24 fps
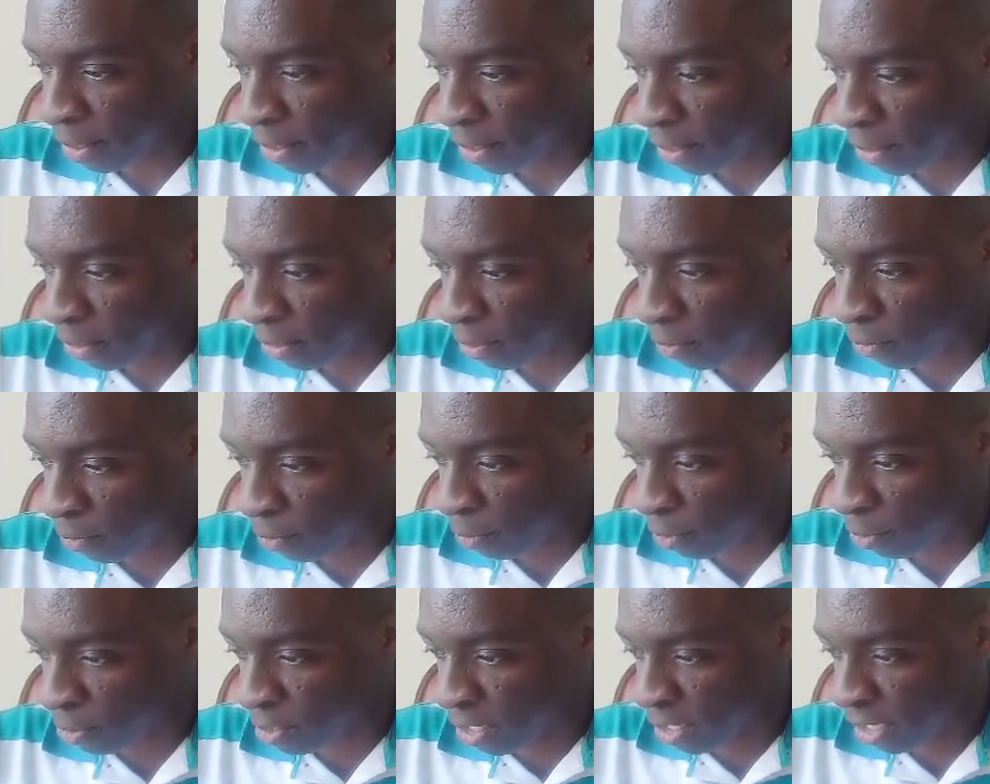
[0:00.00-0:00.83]
course,
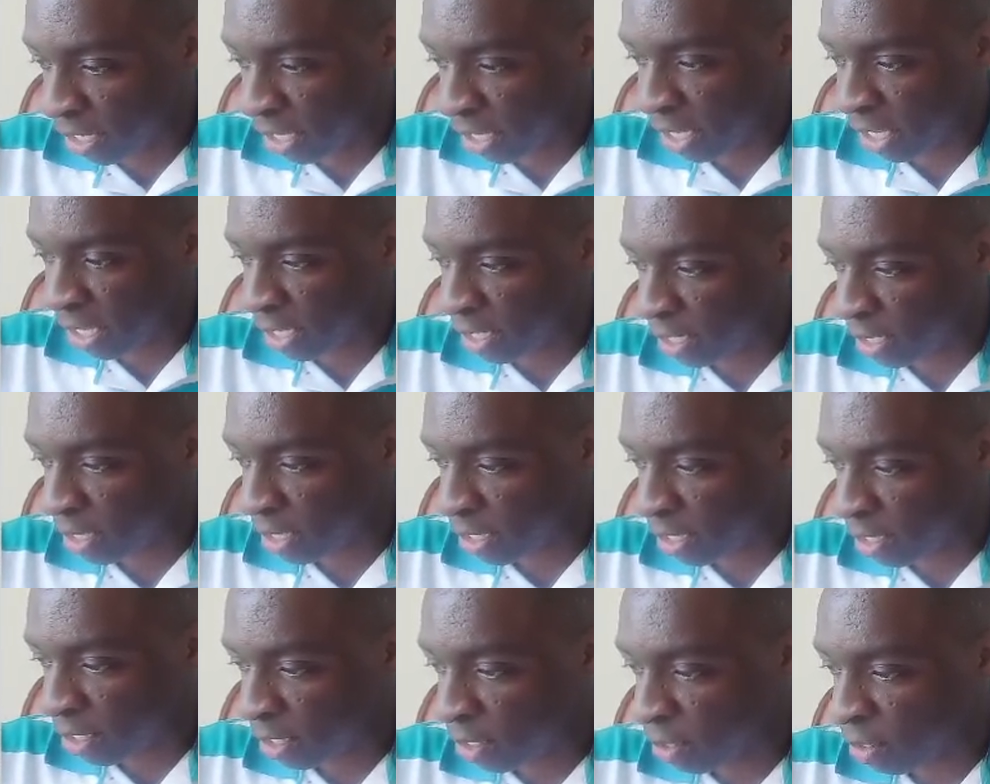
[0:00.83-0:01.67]
again,
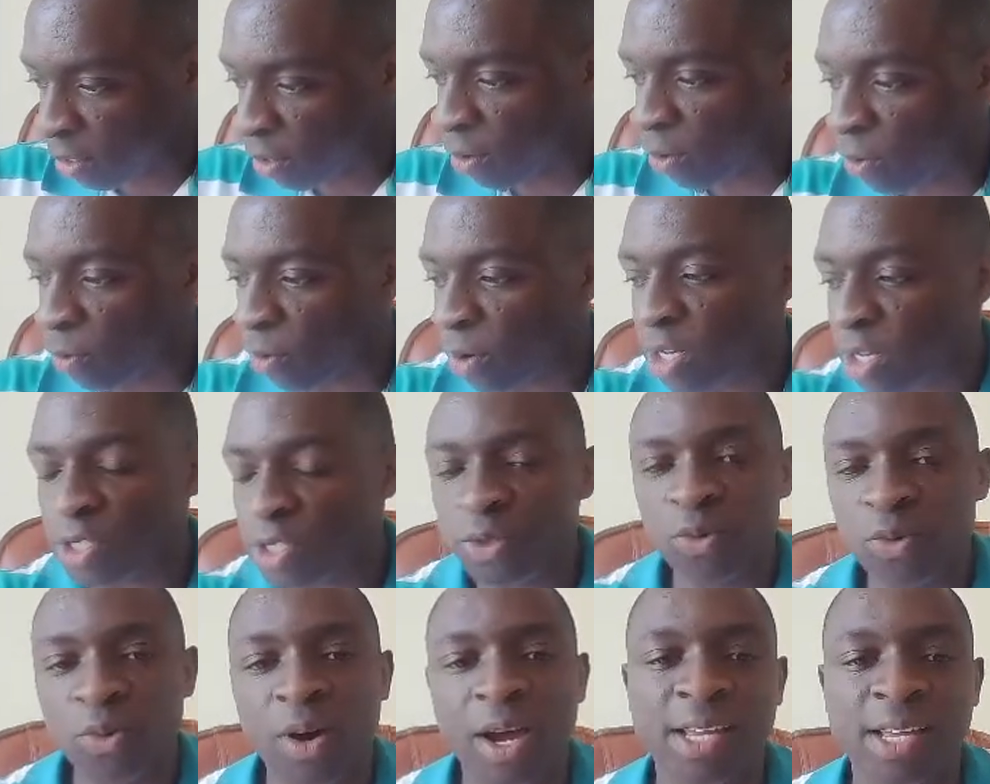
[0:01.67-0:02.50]
we'll do a
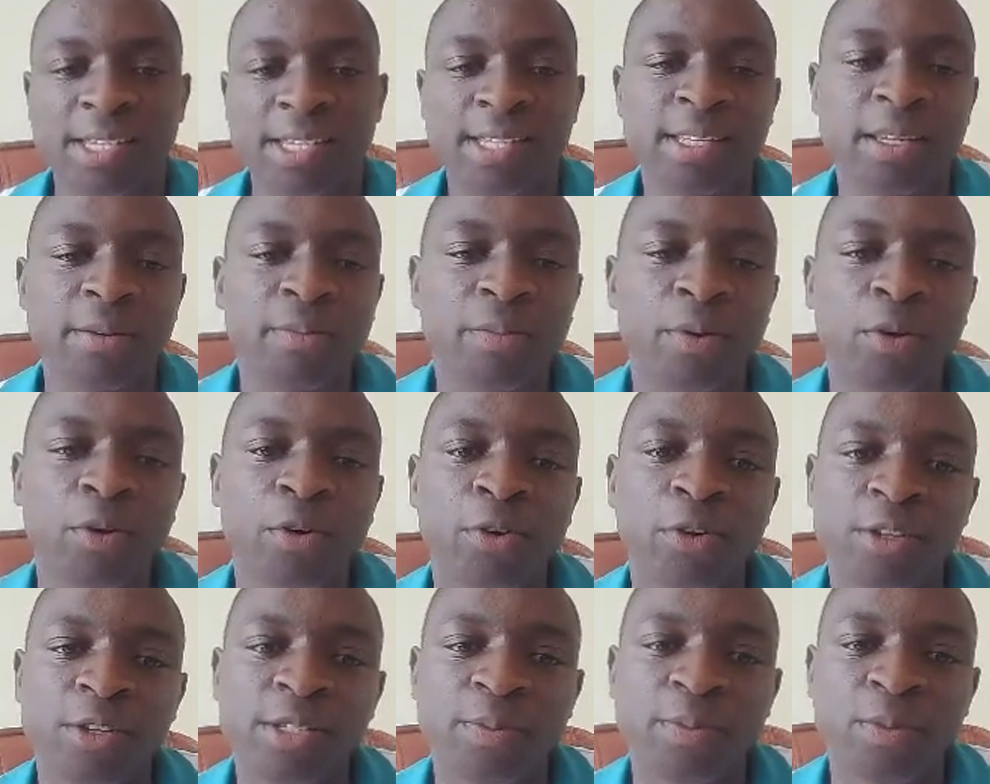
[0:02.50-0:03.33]
simple cross
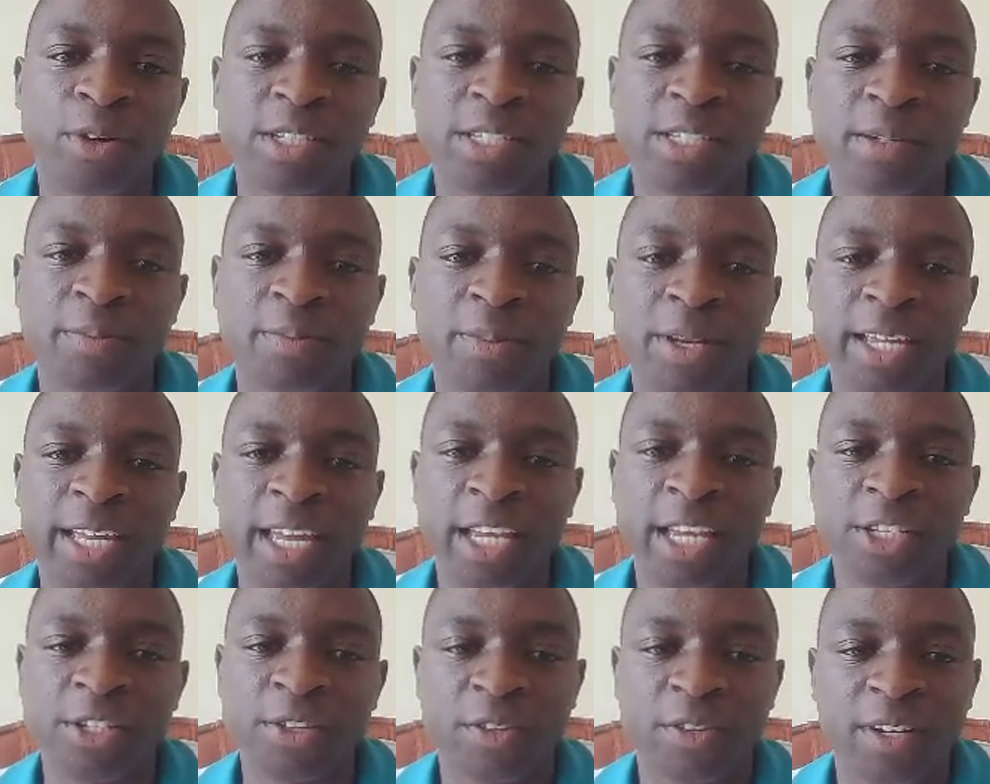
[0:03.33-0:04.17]
multiplication.
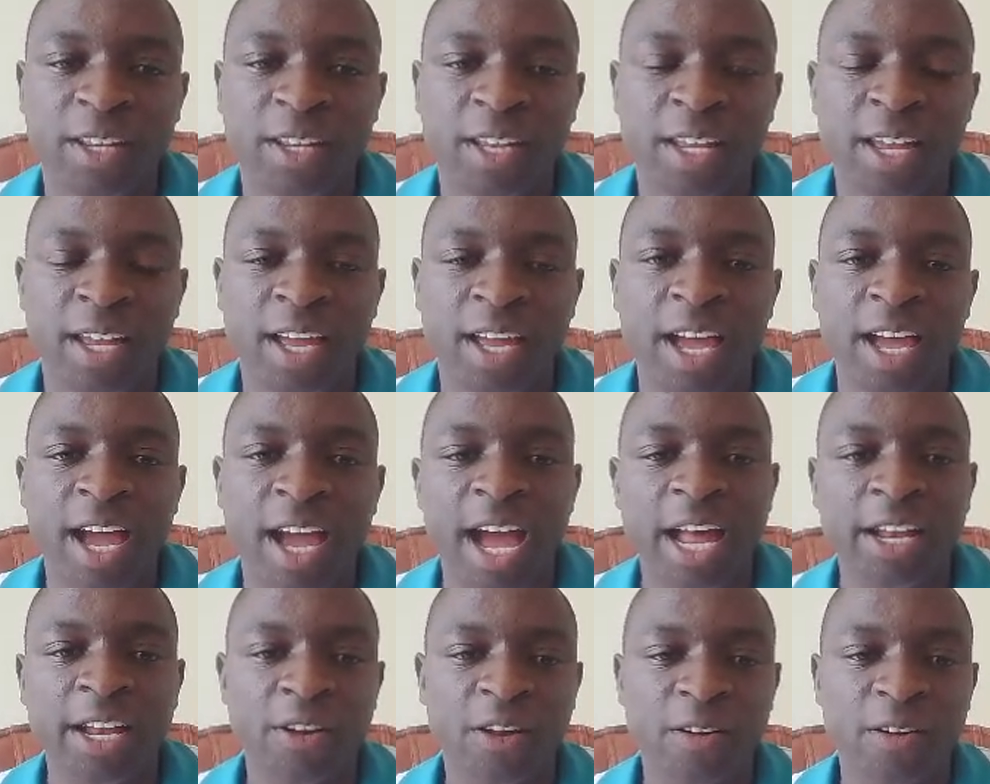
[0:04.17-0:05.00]
And you'll
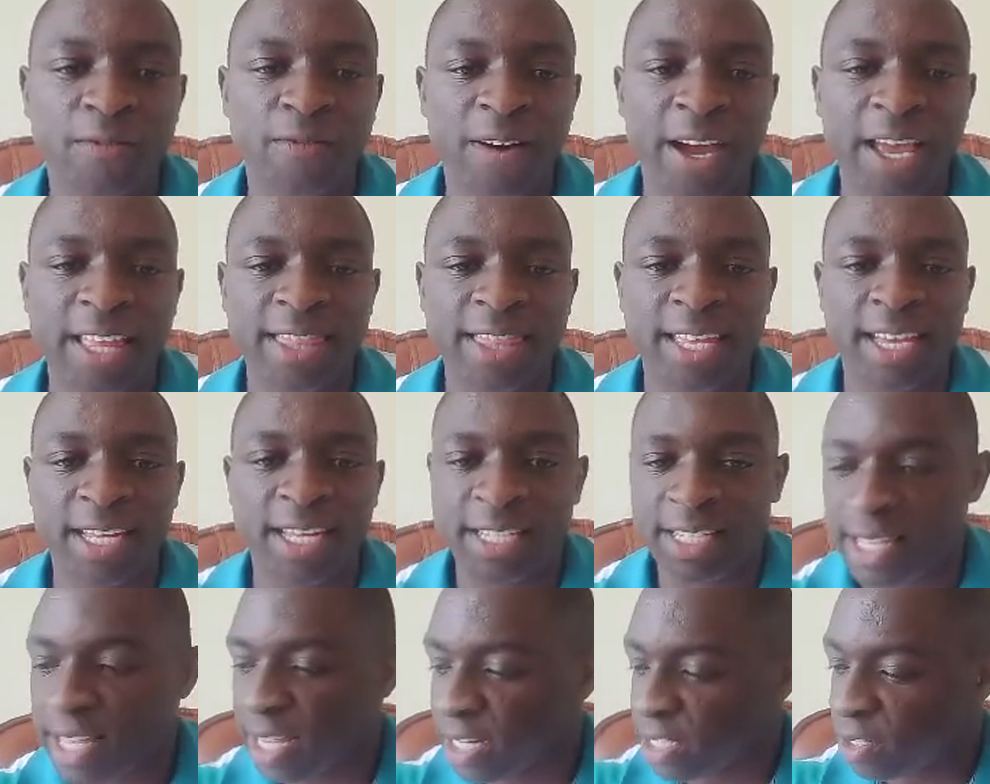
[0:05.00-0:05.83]
find that that
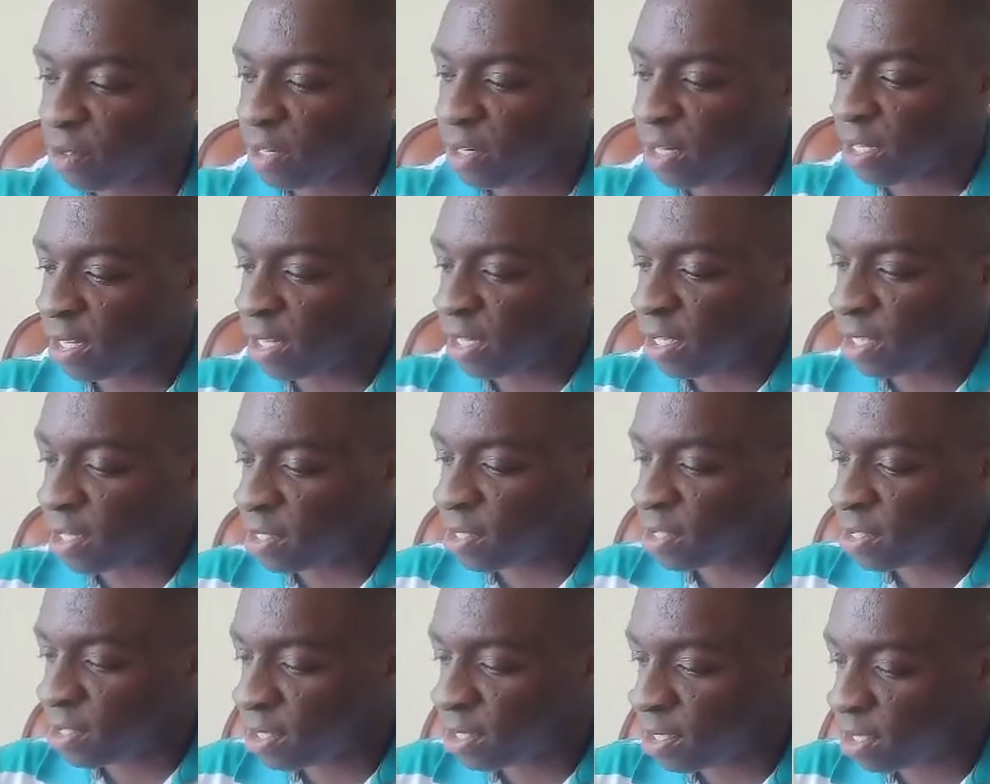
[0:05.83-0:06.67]
one is
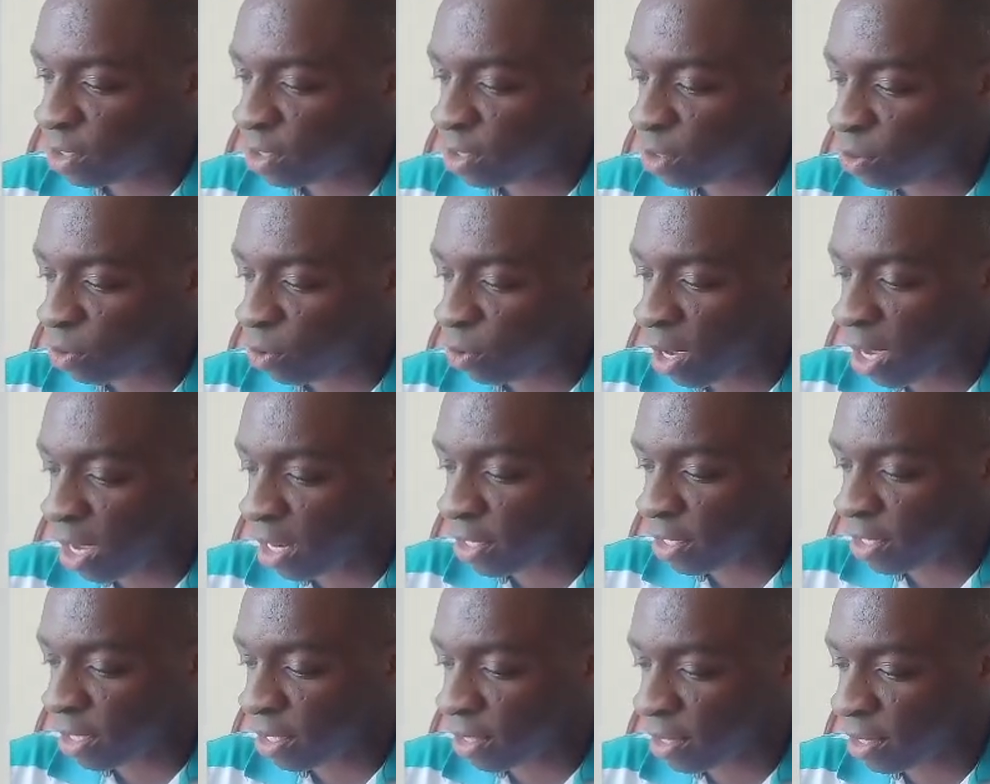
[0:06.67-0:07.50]

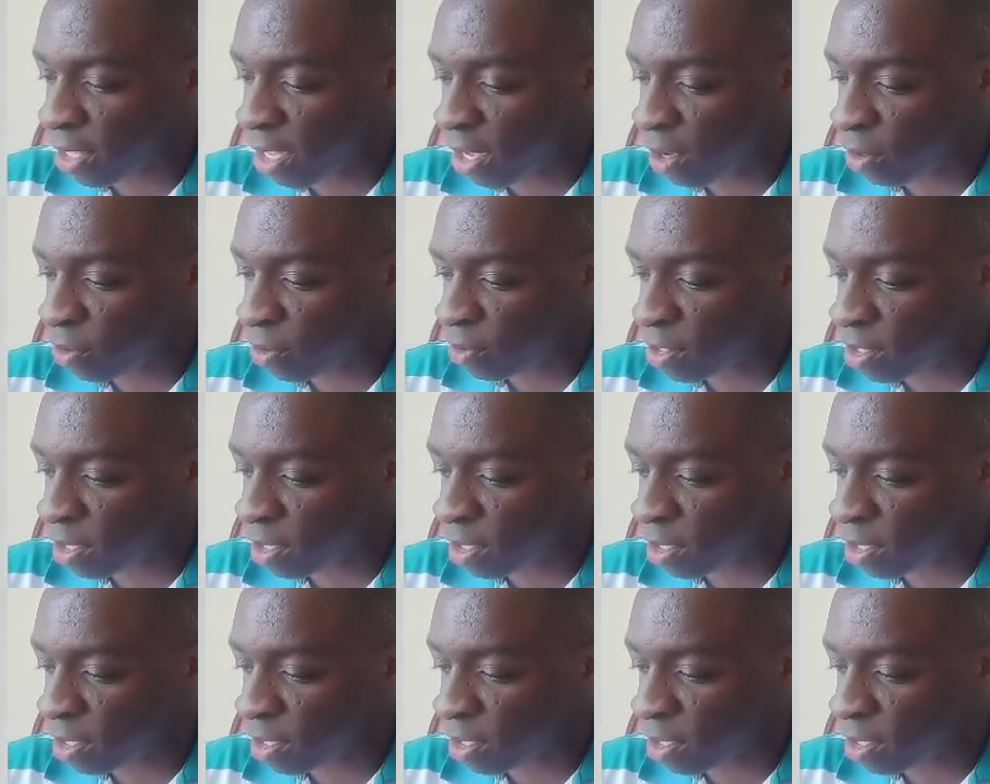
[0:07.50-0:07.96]
200,000